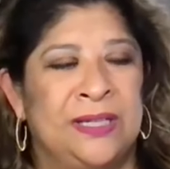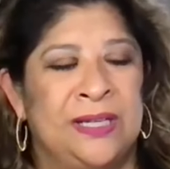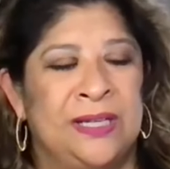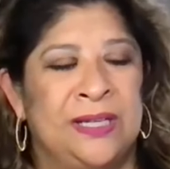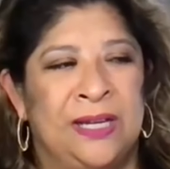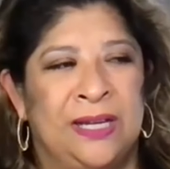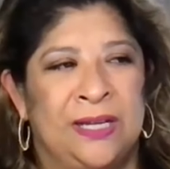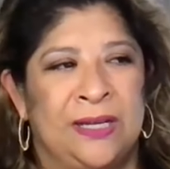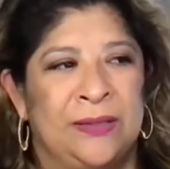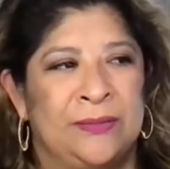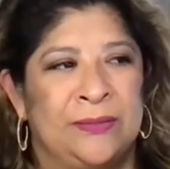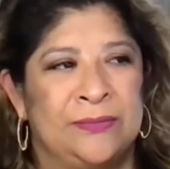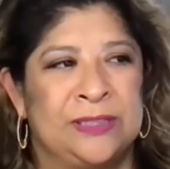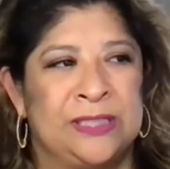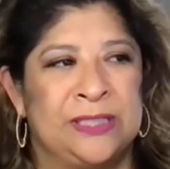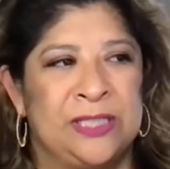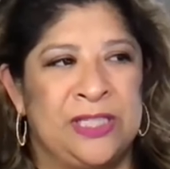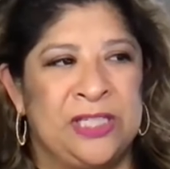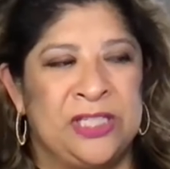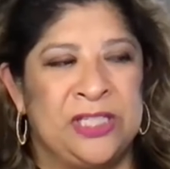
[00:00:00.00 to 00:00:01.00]

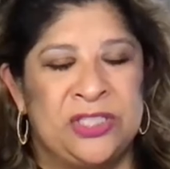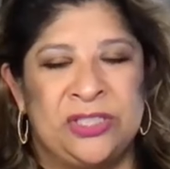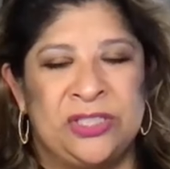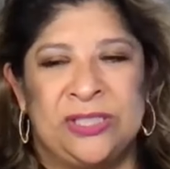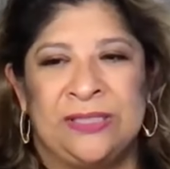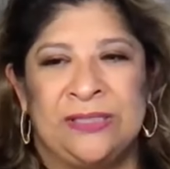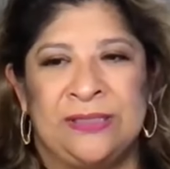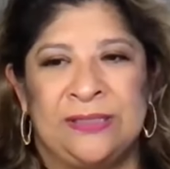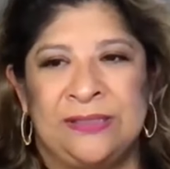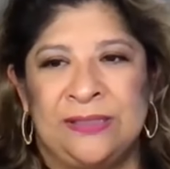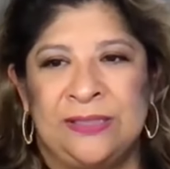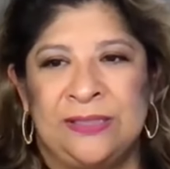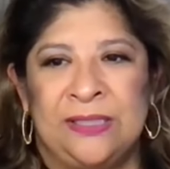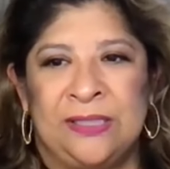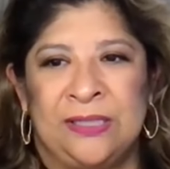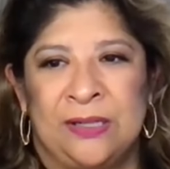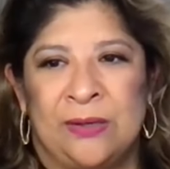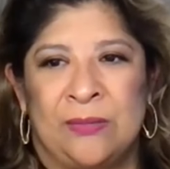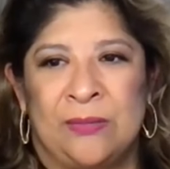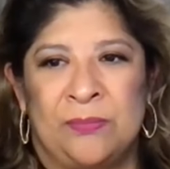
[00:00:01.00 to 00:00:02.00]

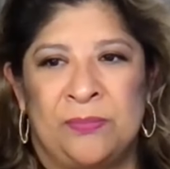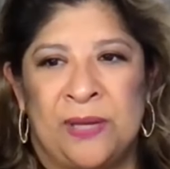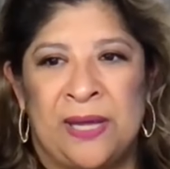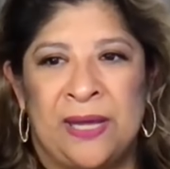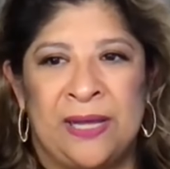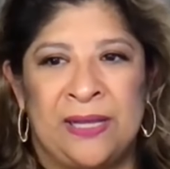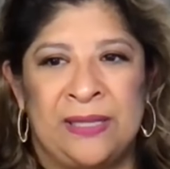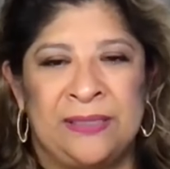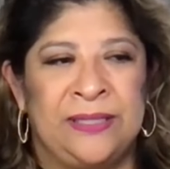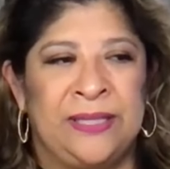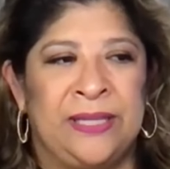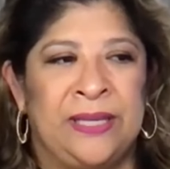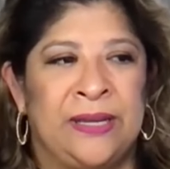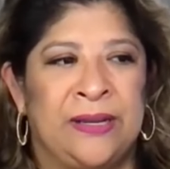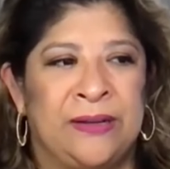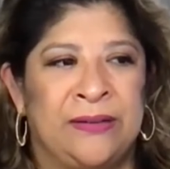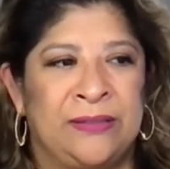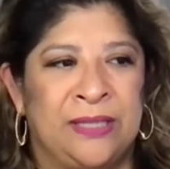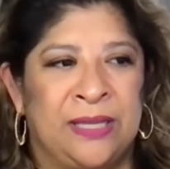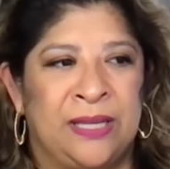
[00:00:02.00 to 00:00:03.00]
clinician, bond
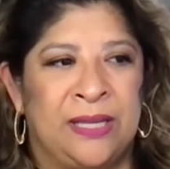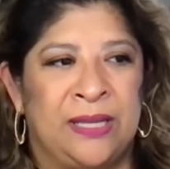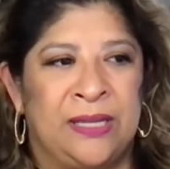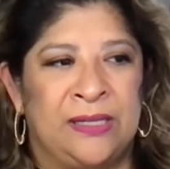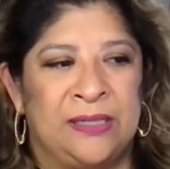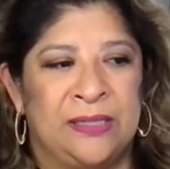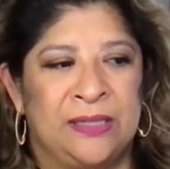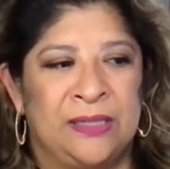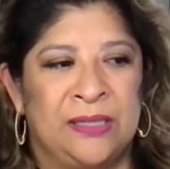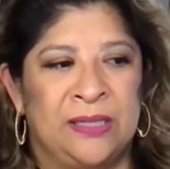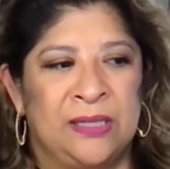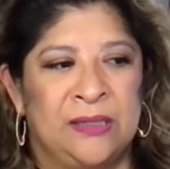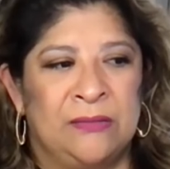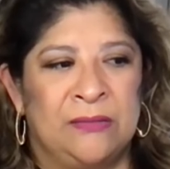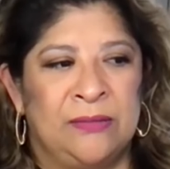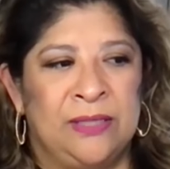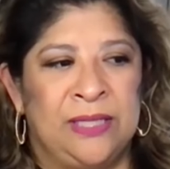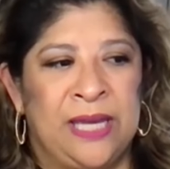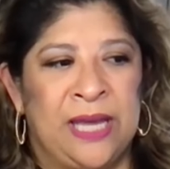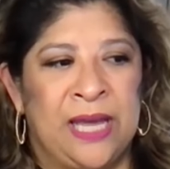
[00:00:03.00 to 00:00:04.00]
there that
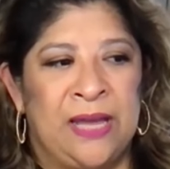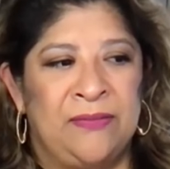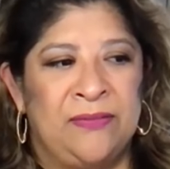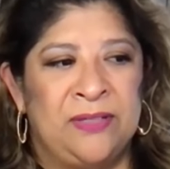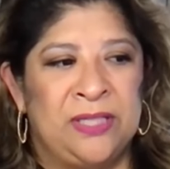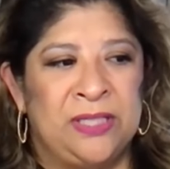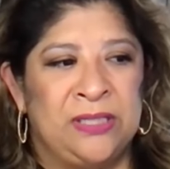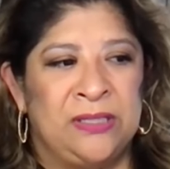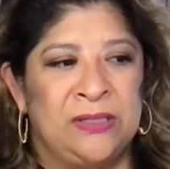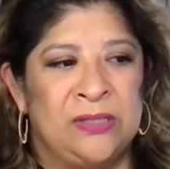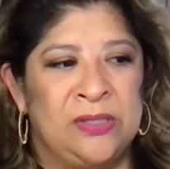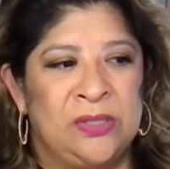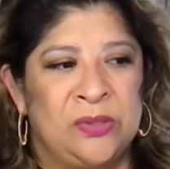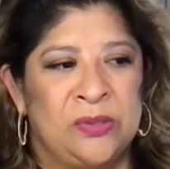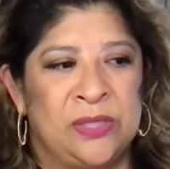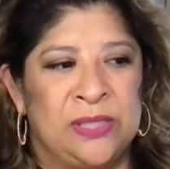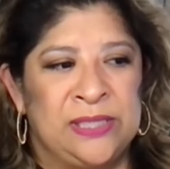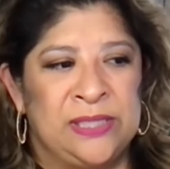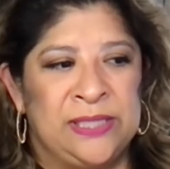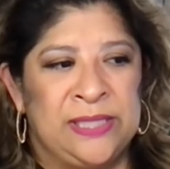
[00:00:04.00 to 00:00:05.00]
we have to
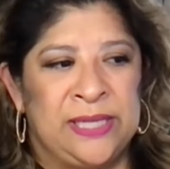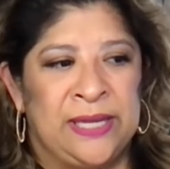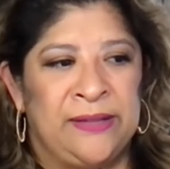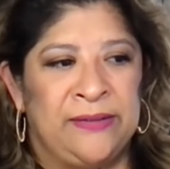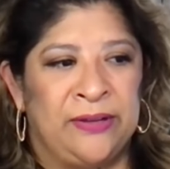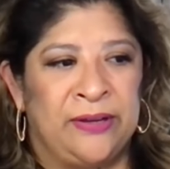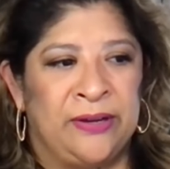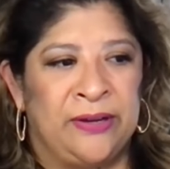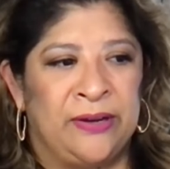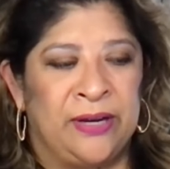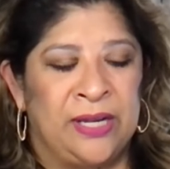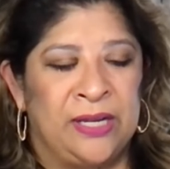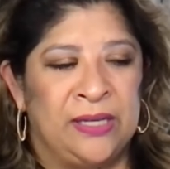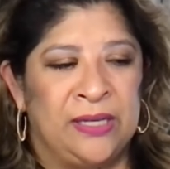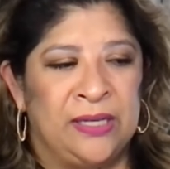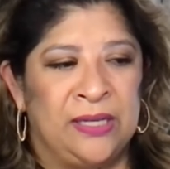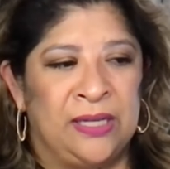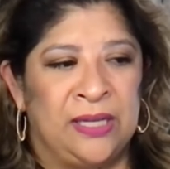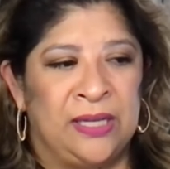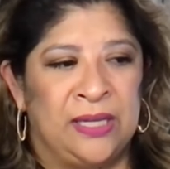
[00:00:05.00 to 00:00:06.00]
join together
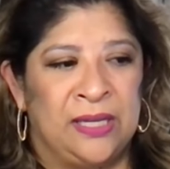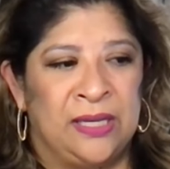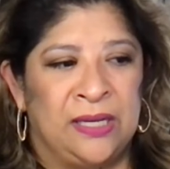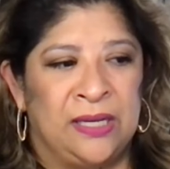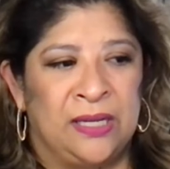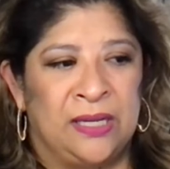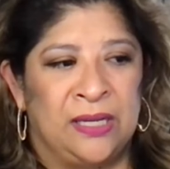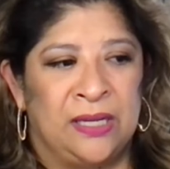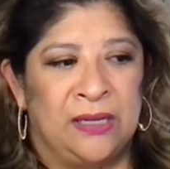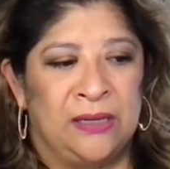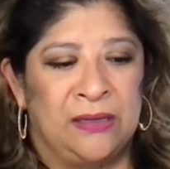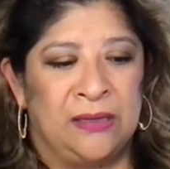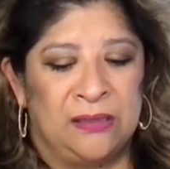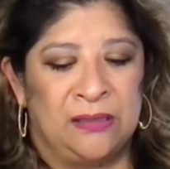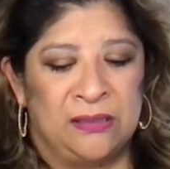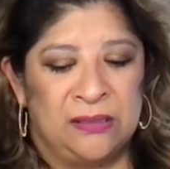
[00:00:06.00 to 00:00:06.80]
and